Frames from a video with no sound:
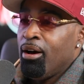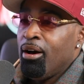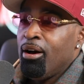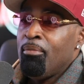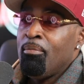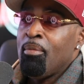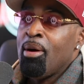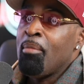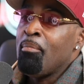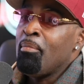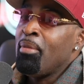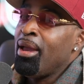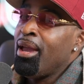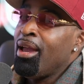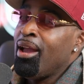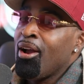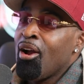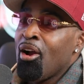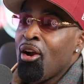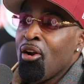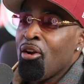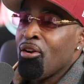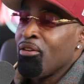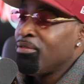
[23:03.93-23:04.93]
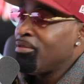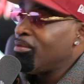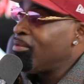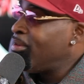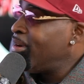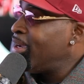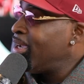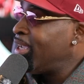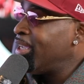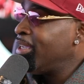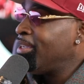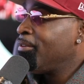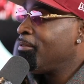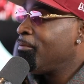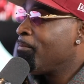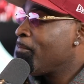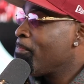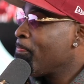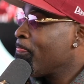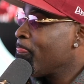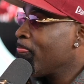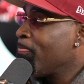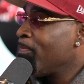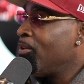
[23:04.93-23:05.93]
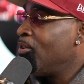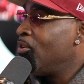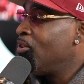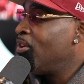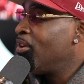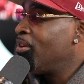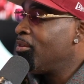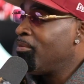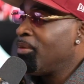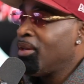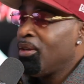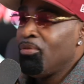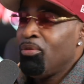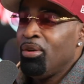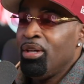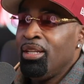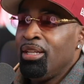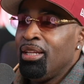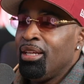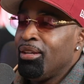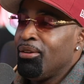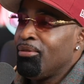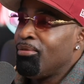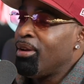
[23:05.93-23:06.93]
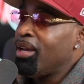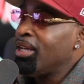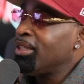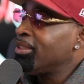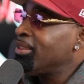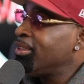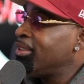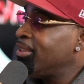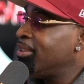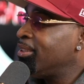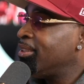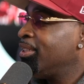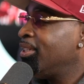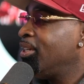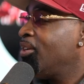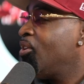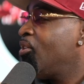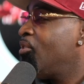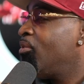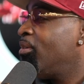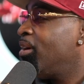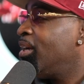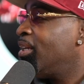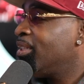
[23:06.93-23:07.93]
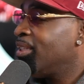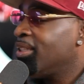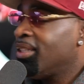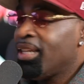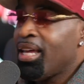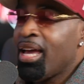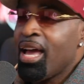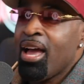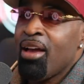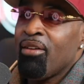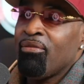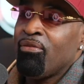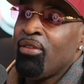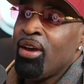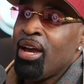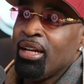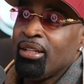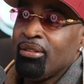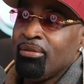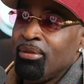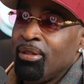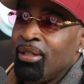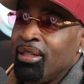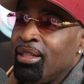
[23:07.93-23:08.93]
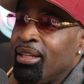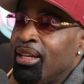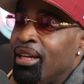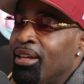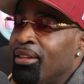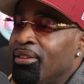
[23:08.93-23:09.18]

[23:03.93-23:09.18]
My man Earthquake. You know what I mean? We did a residency over at the Laugh Factory together.